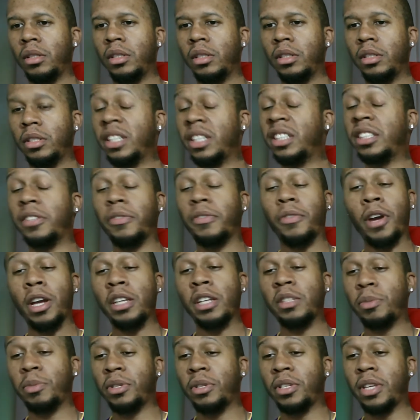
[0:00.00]
60 frames
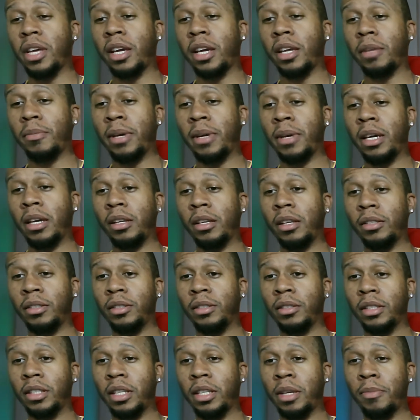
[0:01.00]
per second, man,
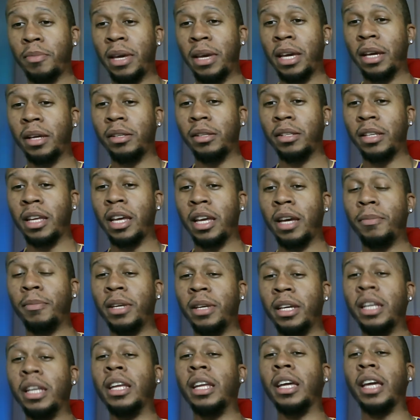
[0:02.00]
can make damn
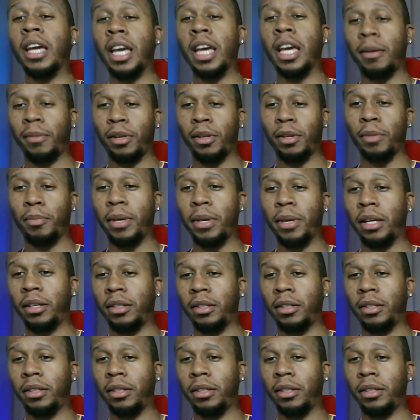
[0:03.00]
any game I